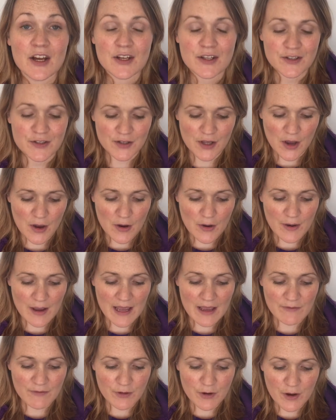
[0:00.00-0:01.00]
So
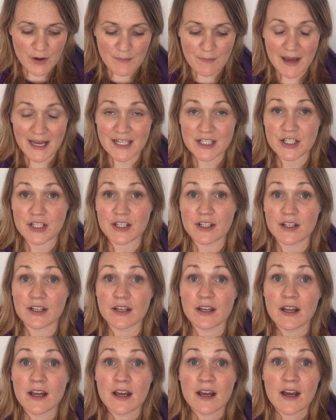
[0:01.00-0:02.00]
if you
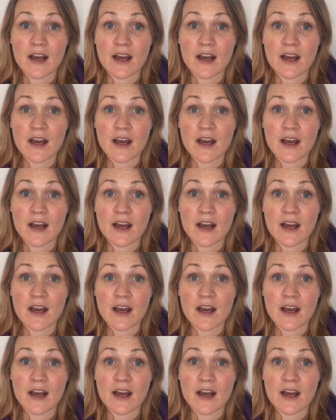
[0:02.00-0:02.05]
imagine